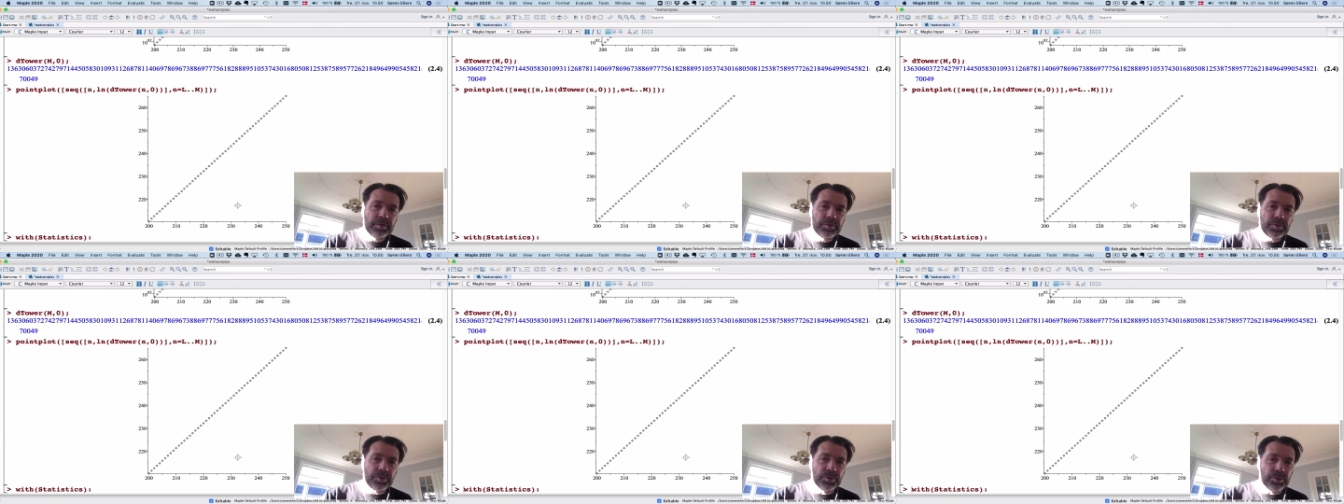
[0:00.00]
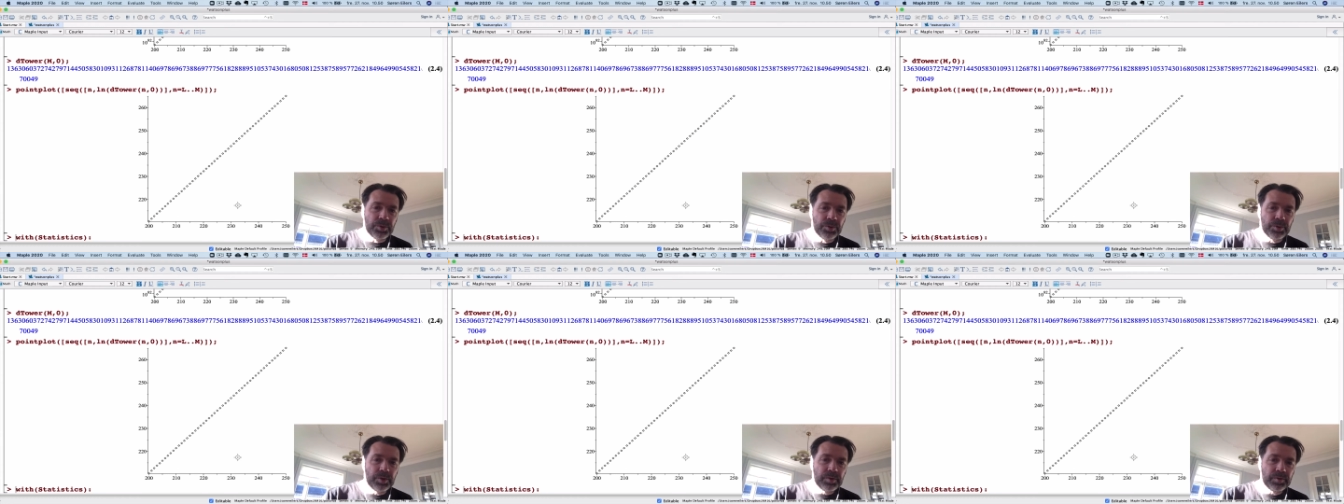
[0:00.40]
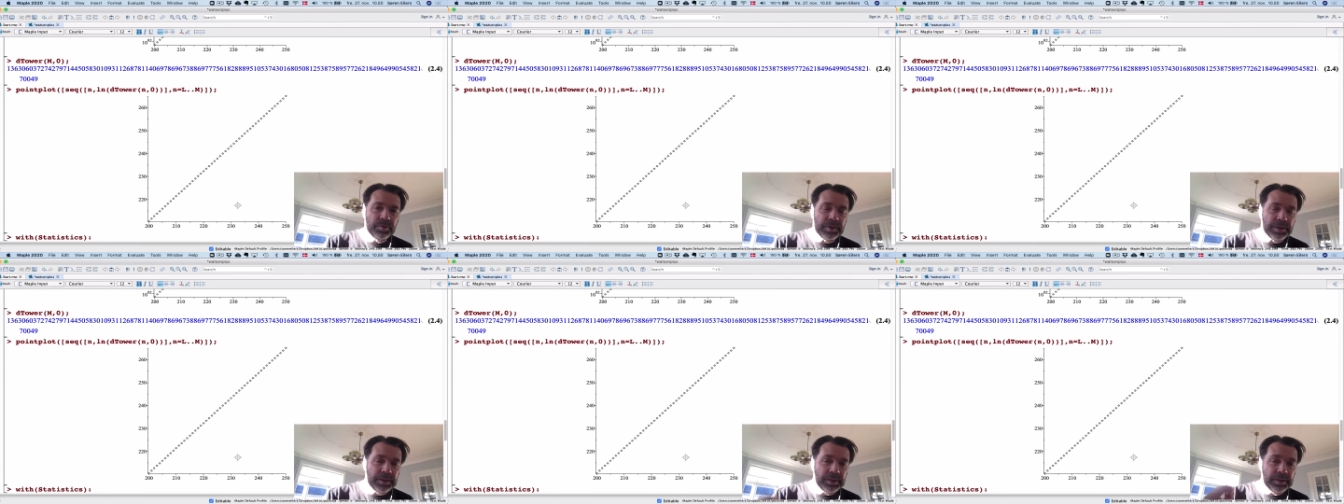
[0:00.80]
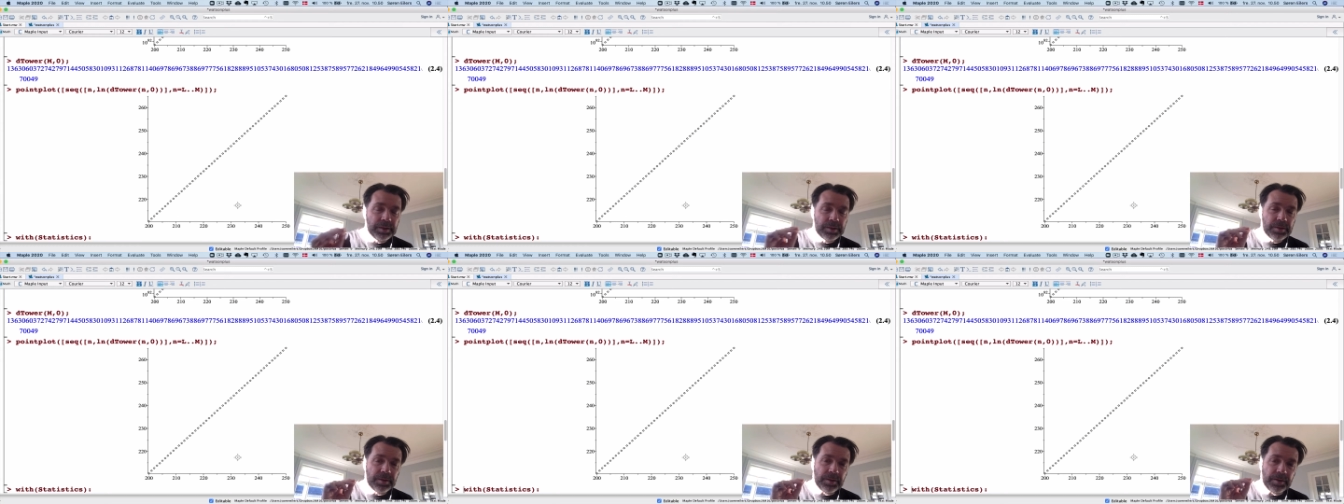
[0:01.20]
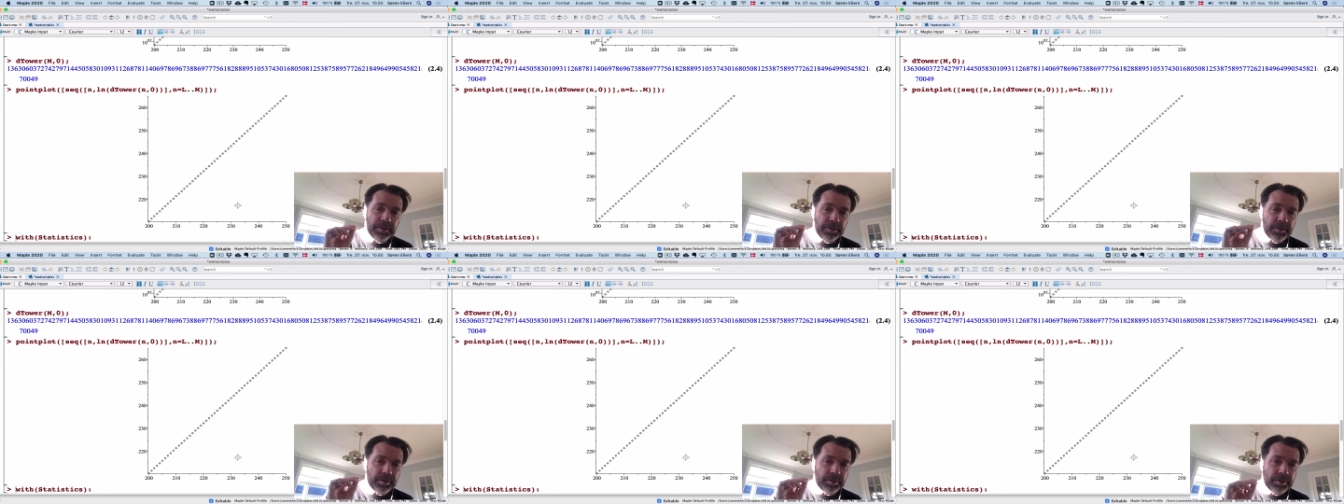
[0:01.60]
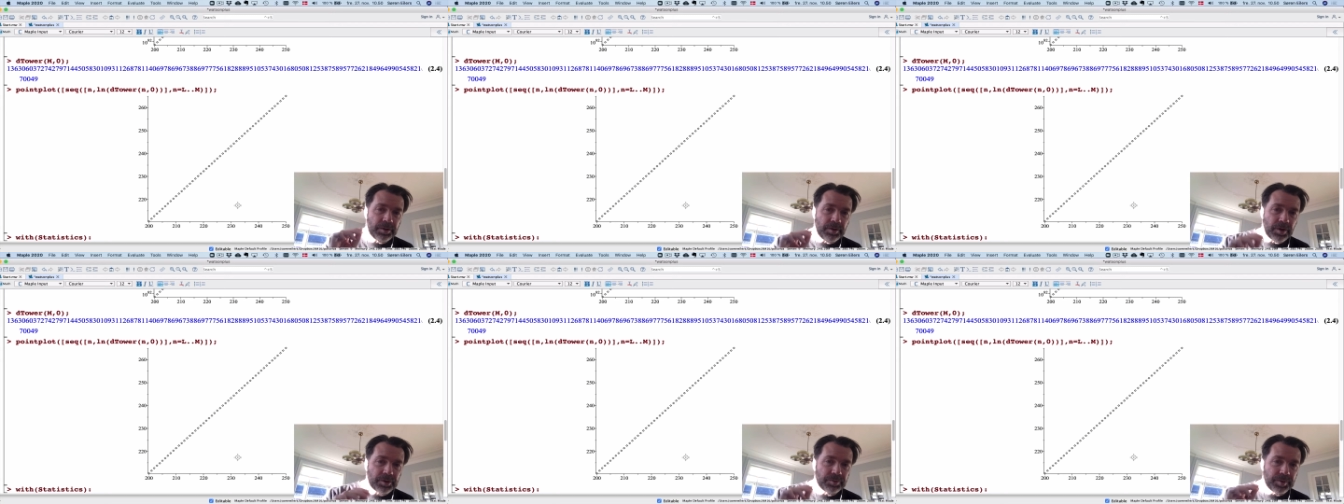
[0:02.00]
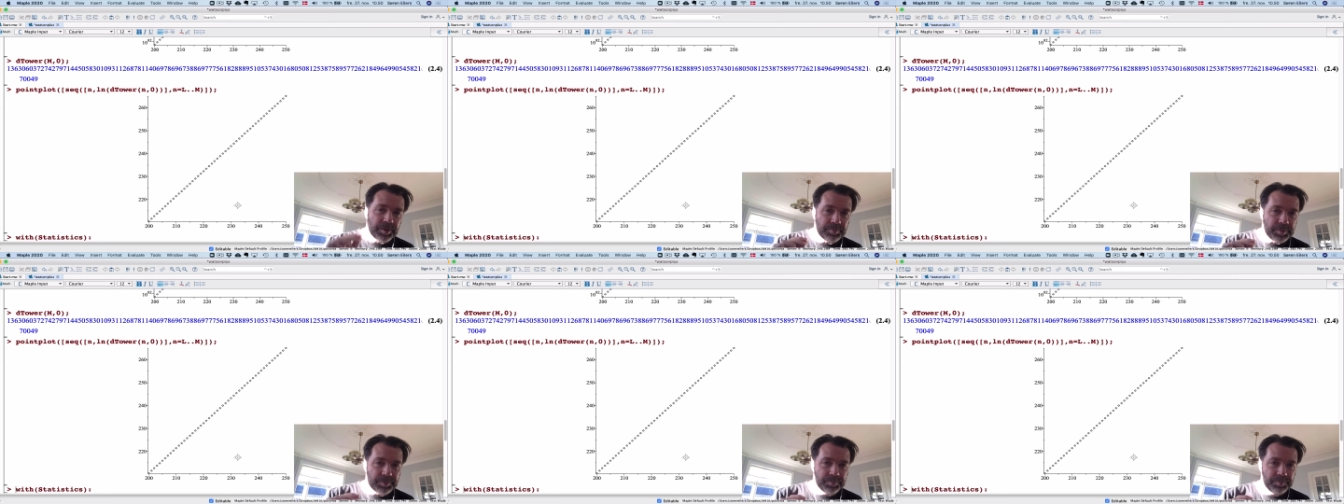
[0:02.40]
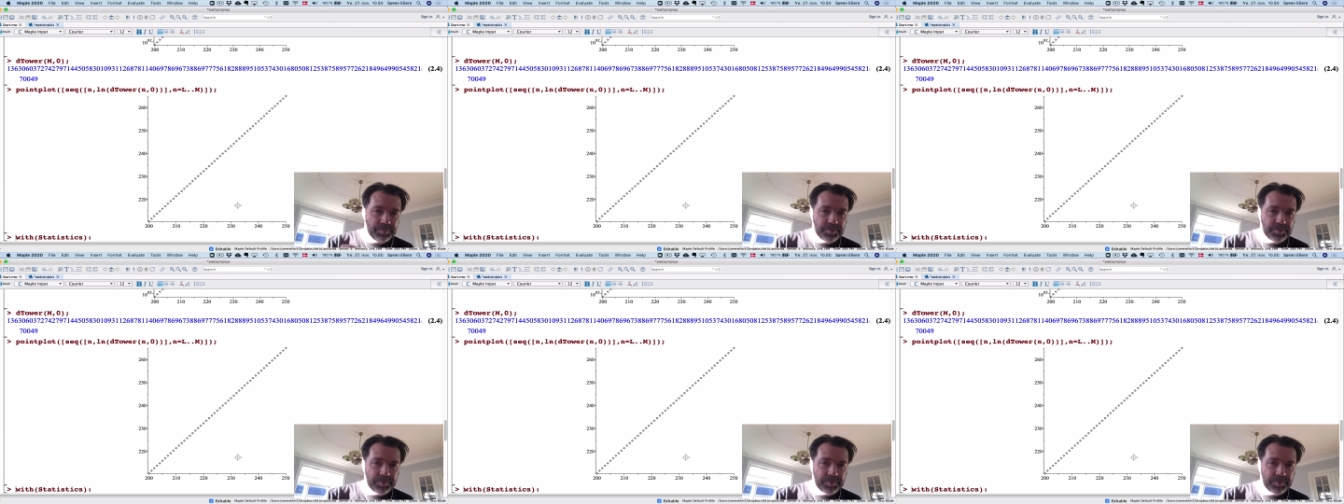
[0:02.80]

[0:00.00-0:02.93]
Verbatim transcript: to the uh, logarithm.